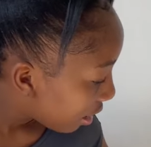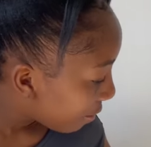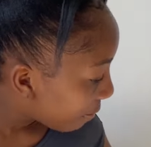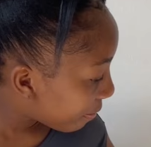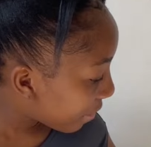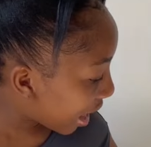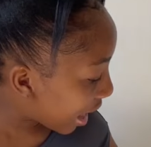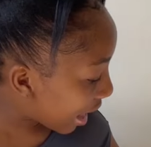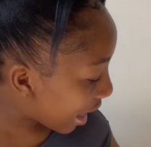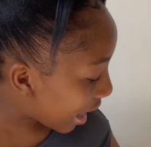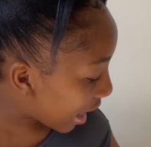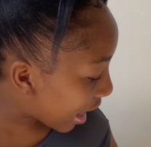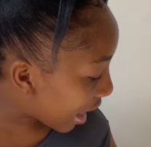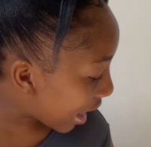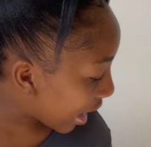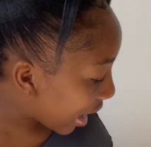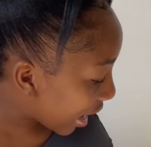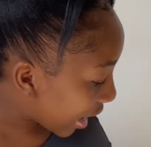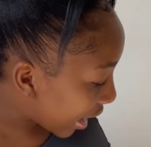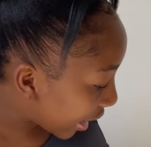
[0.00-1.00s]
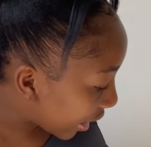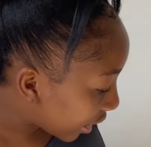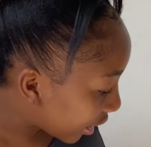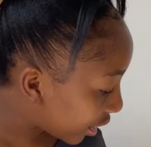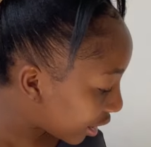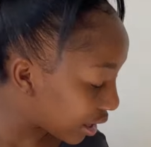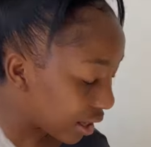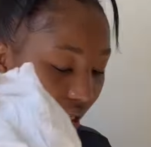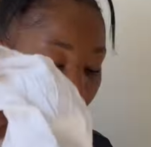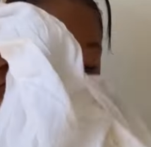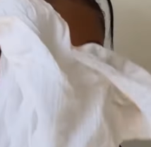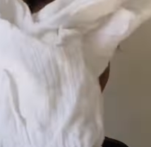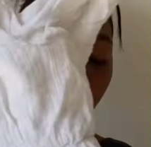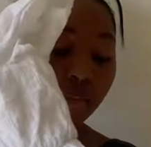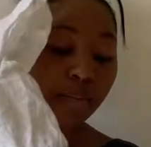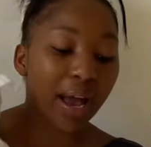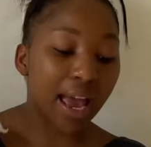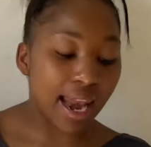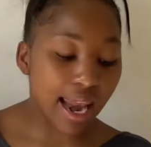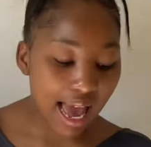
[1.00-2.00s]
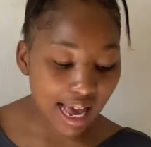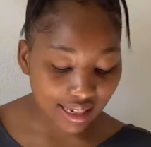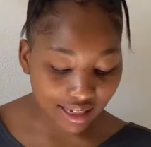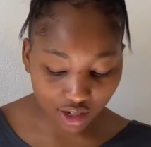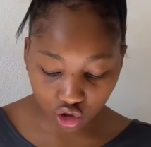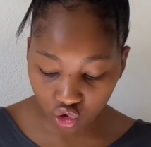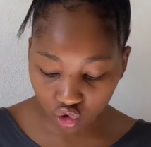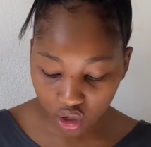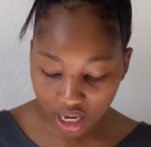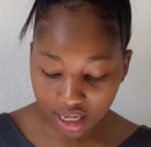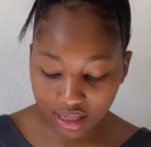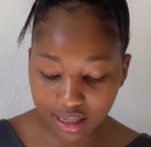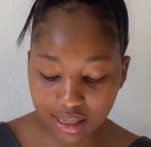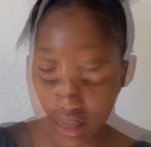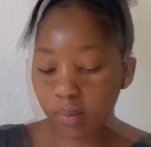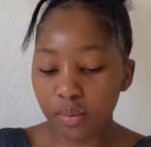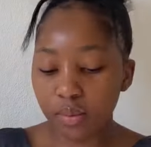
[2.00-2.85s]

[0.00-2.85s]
my yeah my last dress